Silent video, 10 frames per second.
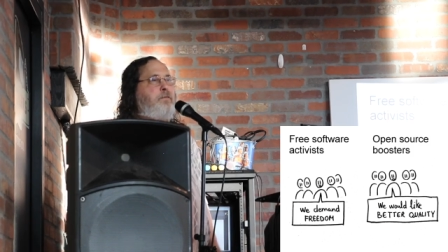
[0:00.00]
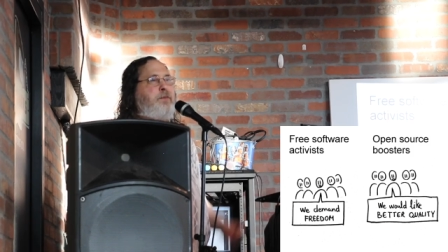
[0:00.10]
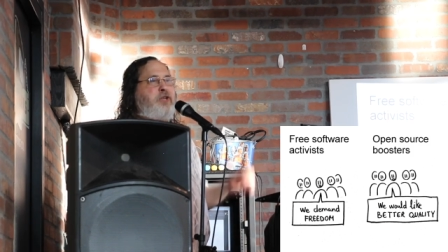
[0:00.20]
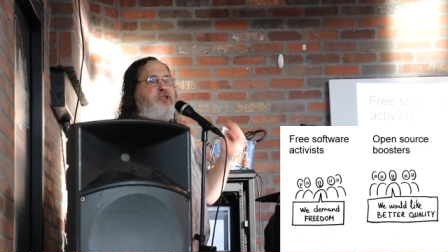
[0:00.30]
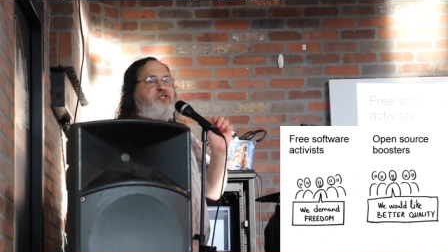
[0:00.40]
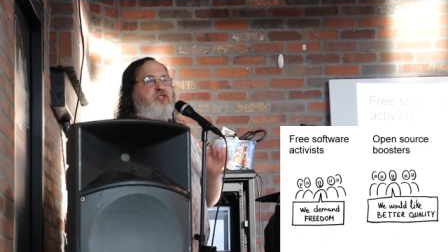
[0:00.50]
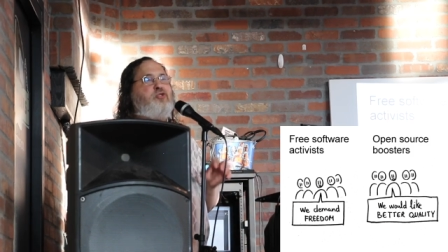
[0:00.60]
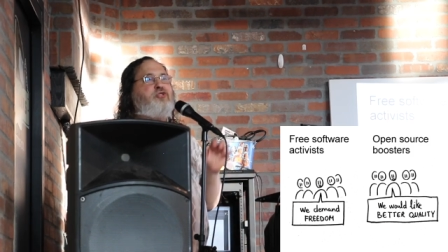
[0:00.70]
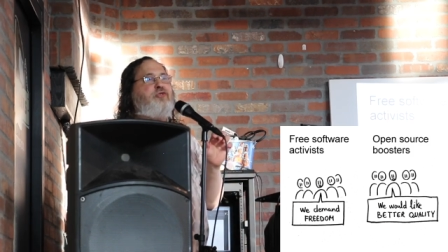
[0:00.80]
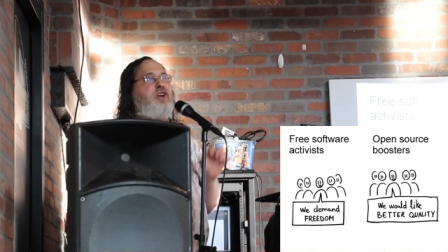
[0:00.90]
because
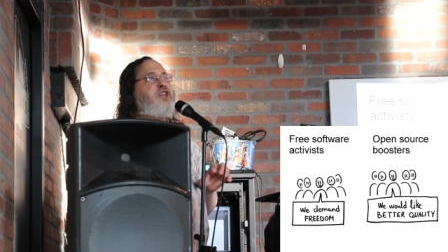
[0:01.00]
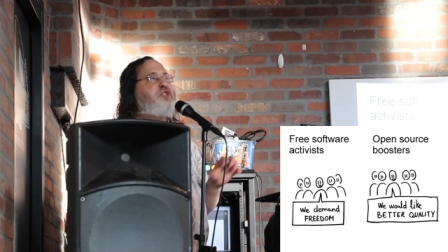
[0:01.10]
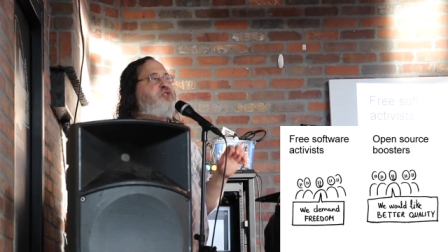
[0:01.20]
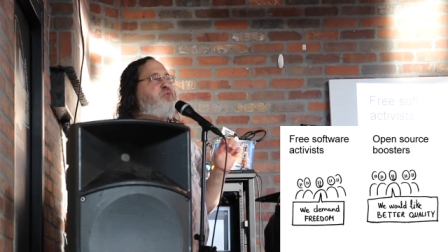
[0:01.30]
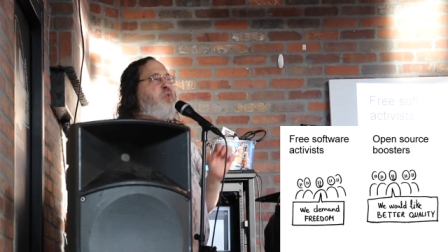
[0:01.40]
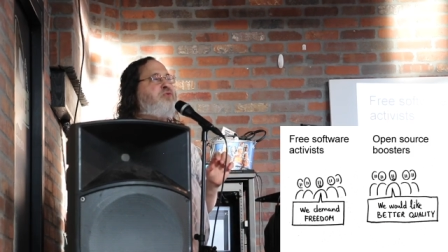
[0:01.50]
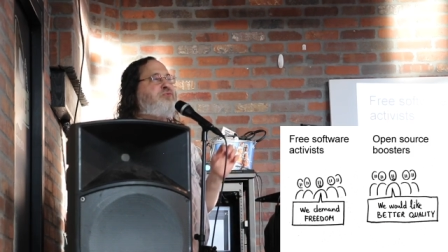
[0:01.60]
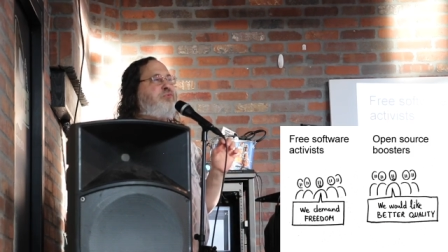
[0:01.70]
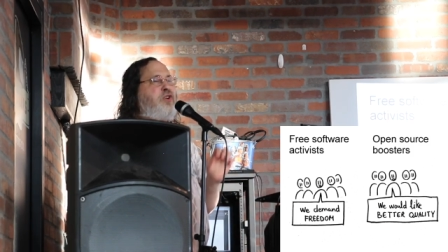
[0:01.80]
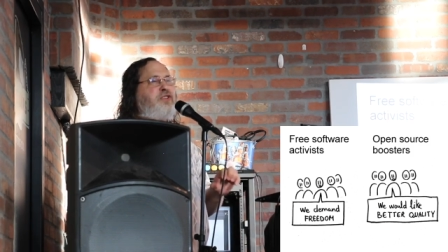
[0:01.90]
those devices won't
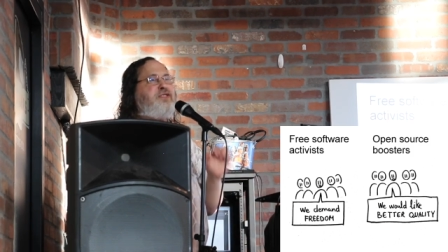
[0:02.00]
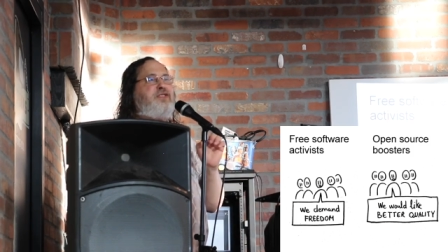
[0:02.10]
run